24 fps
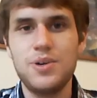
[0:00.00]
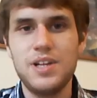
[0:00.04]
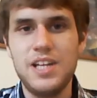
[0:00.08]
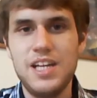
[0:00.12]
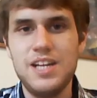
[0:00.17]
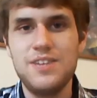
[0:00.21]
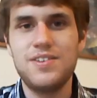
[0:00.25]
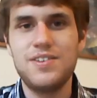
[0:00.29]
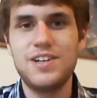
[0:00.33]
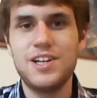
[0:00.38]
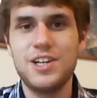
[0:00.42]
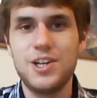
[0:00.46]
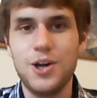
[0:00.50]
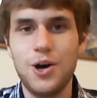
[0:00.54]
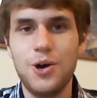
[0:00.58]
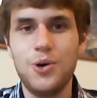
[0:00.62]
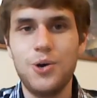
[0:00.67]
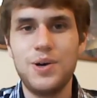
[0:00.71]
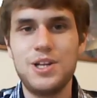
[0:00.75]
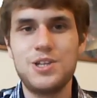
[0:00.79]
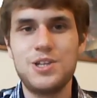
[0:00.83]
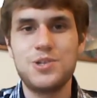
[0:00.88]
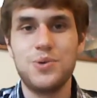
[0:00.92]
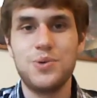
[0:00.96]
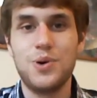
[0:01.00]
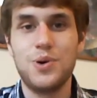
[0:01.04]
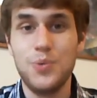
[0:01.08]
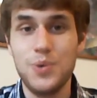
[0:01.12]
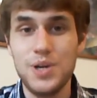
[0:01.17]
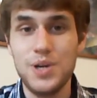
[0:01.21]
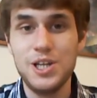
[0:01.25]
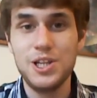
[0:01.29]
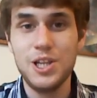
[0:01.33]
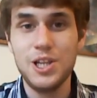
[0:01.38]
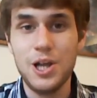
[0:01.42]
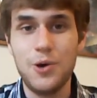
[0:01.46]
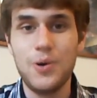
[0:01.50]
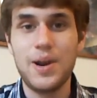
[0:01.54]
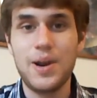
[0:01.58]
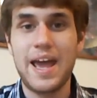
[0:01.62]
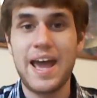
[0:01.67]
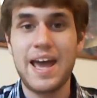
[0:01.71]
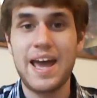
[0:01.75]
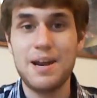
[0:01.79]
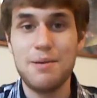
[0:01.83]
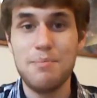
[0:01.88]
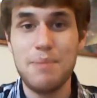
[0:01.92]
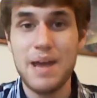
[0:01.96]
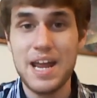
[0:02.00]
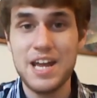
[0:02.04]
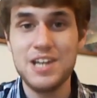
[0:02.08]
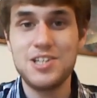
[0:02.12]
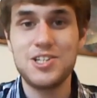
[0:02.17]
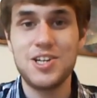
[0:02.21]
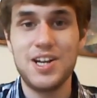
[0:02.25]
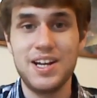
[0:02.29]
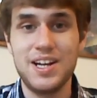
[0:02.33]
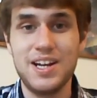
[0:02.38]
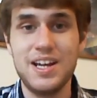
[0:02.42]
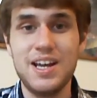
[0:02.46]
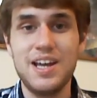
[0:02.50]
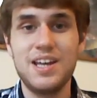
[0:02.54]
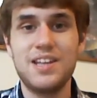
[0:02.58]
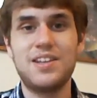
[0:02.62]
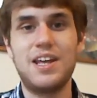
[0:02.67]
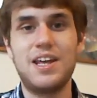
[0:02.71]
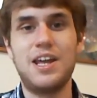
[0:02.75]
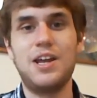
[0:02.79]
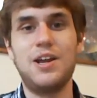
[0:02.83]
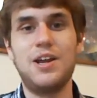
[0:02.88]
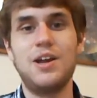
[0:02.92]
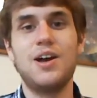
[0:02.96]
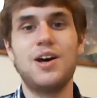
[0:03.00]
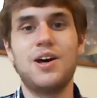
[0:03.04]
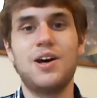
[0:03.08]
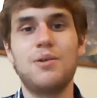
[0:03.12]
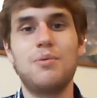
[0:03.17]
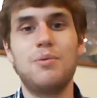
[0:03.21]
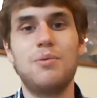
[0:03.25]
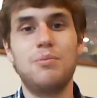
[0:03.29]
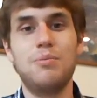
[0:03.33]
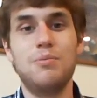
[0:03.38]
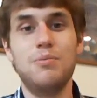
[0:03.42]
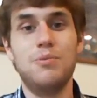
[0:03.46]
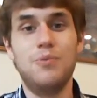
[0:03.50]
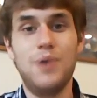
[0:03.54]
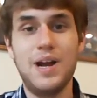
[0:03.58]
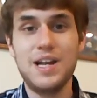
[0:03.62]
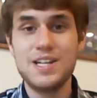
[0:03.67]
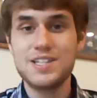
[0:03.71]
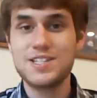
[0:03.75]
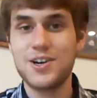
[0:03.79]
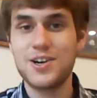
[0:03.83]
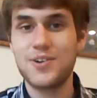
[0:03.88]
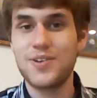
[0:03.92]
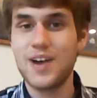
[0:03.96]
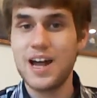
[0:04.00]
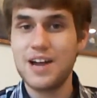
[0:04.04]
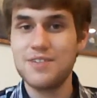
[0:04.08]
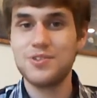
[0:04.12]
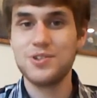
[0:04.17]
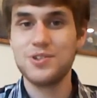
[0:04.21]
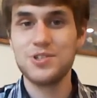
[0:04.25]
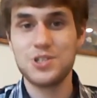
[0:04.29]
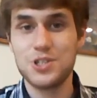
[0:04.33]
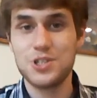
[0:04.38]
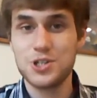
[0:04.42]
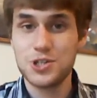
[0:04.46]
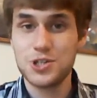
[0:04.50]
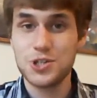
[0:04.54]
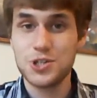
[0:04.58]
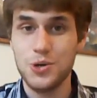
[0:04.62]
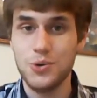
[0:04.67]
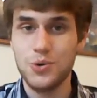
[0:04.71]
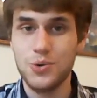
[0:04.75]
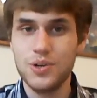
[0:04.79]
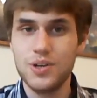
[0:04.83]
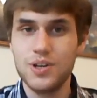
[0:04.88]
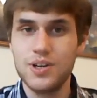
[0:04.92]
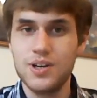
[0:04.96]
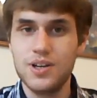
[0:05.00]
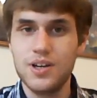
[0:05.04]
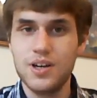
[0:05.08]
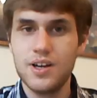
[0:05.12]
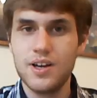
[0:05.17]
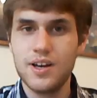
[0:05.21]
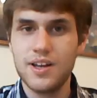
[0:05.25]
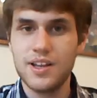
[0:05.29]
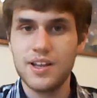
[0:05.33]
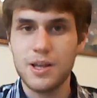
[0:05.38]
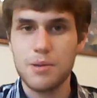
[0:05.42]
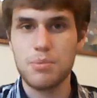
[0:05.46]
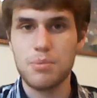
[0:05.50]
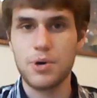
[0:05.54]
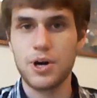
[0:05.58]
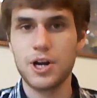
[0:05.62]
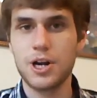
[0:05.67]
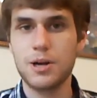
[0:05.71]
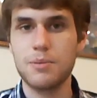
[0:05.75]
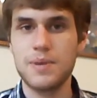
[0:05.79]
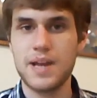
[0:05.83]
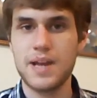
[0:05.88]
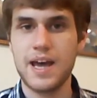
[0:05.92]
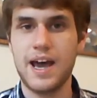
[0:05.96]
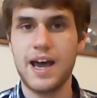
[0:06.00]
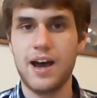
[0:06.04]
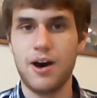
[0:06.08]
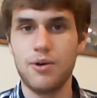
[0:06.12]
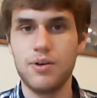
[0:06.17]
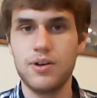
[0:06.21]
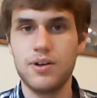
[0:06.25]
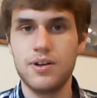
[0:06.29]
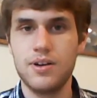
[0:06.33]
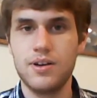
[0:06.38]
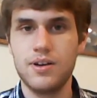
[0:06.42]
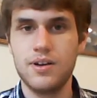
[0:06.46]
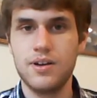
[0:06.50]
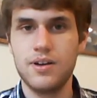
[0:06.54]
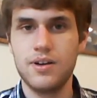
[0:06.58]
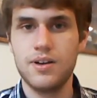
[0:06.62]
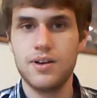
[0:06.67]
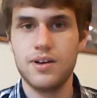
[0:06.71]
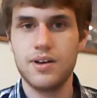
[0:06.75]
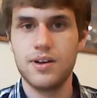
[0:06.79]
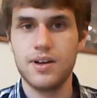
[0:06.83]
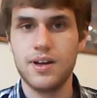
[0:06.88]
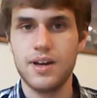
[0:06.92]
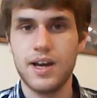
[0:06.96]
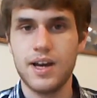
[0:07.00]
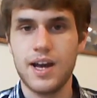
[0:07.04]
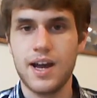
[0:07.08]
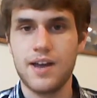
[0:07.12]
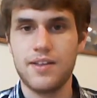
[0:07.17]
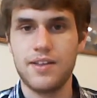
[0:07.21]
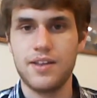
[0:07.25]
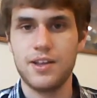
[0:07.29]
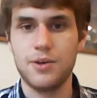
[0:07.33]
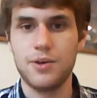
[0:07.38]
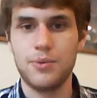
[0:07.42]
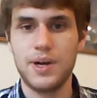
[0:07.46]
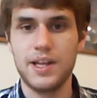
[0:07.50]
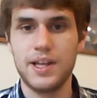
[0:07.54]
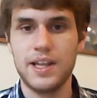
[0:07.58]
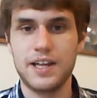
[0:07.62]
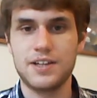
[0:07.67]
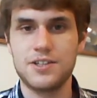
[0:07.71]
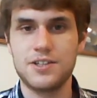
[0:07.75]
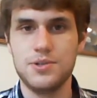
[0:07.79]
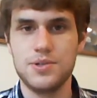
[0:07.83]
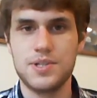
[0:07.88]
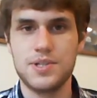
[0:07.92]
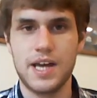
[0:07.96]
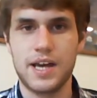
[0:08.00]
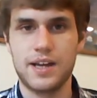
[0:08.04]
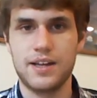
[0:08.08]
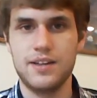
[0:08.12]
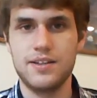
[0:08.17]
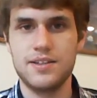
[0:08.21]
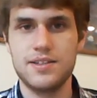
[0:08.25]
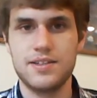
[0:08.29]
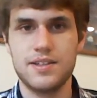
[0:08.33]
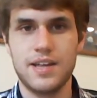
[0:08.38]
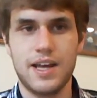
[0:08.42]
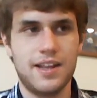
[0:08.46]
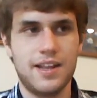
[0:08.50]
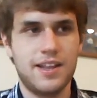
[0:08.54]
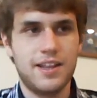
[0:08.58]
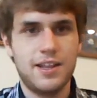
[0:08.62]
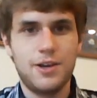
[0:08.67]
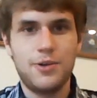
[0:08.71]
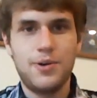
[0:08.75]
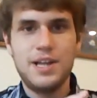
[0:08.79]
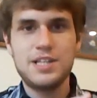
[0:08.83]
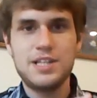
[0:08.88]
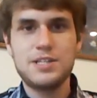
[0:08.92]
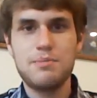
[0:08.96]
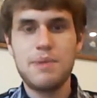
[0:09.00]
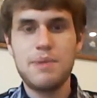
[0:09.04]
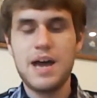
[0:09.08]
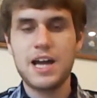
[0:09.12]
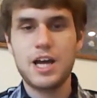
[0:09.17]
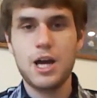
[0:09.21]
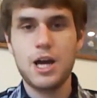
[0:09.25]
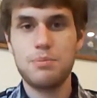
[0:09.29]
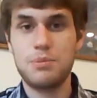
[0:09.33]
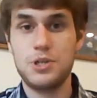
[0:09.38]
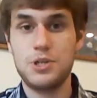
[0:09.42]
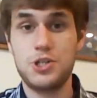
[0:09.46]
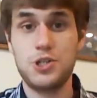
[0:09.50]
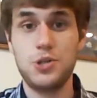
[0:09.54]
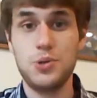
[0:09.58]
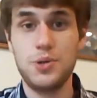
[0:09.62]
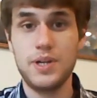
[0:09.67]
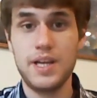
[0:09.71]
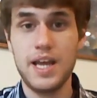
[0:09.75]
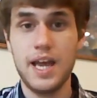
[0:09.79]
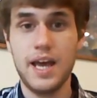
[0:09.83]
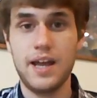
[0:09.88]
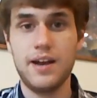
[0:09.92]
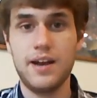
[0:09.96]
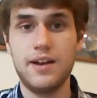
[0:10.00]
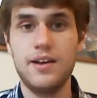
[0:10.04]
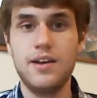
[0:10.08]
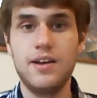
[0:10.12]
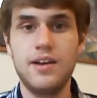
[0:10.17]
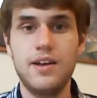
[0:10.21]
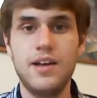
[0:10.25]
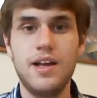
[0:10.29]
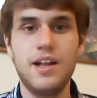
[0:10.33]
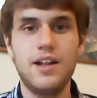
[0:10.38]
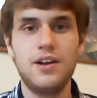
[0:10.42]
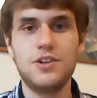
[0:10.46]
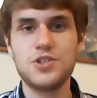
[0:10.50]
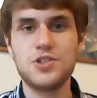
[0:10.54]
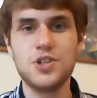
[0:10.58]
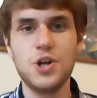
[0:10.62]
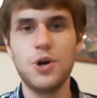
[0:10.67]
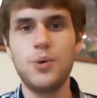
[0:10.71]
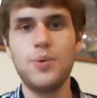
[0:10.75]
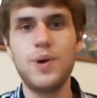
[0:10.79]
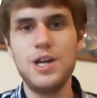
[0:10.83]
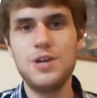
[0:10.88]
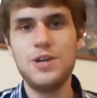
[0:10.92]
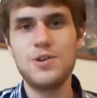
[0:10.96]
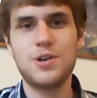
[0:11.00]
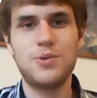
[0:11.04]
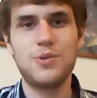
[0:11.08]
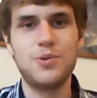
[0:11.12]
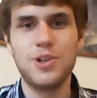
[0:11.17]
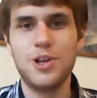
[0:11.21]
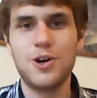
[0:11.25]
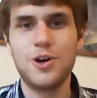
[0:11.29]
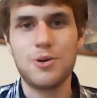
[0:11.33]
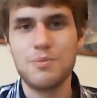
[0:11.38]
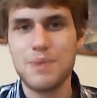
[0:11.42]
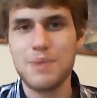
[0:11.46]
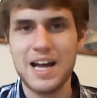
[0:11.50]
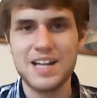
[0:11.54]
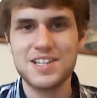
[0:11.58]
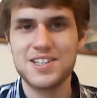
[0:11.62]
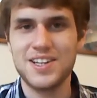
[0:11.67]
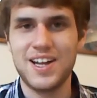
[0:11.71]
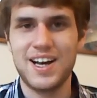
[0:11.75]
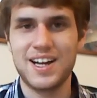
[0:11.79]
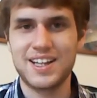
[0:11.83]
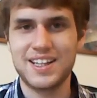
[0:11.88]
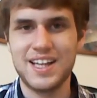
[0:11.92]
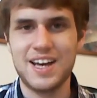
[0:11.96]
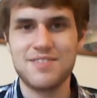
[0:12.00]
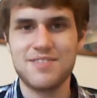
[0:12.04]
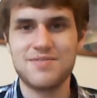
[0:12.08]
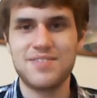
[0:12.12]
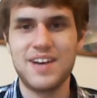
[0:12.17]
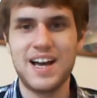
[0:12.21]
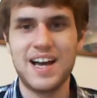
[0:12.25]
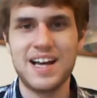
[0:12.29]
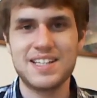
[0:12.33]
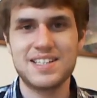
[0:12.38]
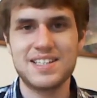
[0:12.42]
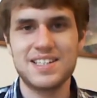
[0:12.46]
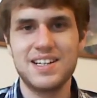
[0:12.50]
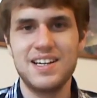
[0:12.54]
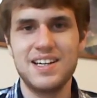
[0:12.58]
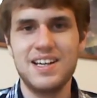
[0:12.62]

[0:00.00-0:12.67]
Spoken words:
even go into a reload animation. They raise their rifles to shoot, they bring them down, and then they wait like 2 seconds, and then they raise them back up and shoot again. There's no way you can reload a matchlock that fast.